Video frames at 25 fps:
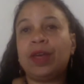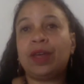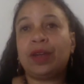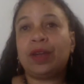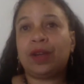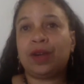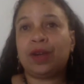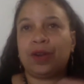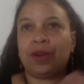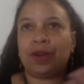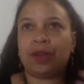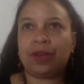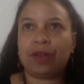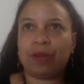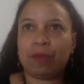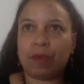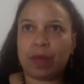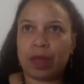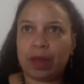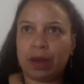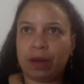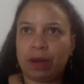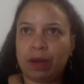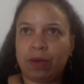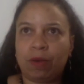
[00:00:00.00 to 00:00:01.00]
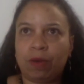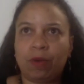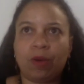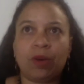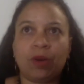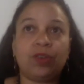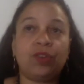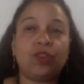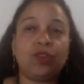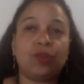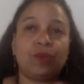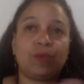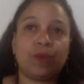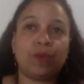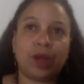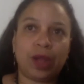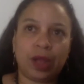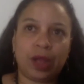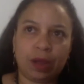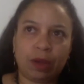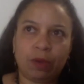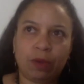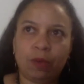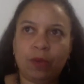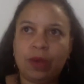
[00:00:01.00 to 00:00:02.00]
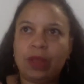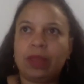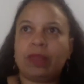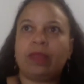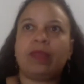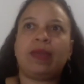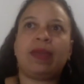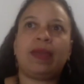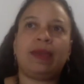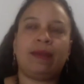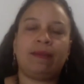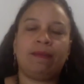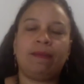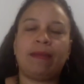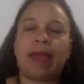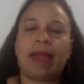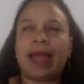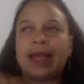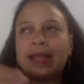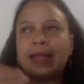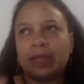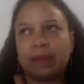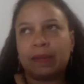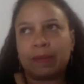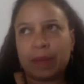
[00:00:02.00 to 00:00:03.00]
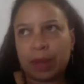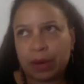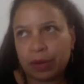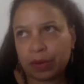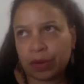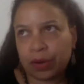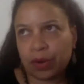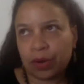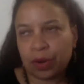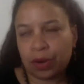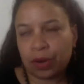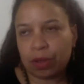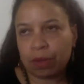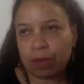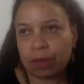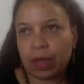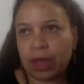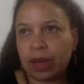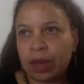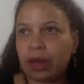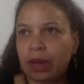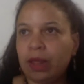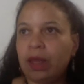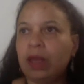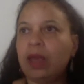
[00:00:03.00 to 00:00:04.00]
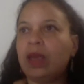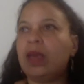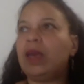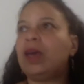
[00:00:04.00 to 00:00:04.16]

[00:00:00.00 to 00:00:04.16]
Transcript: curcumin or turmeric with X amount of curcumin.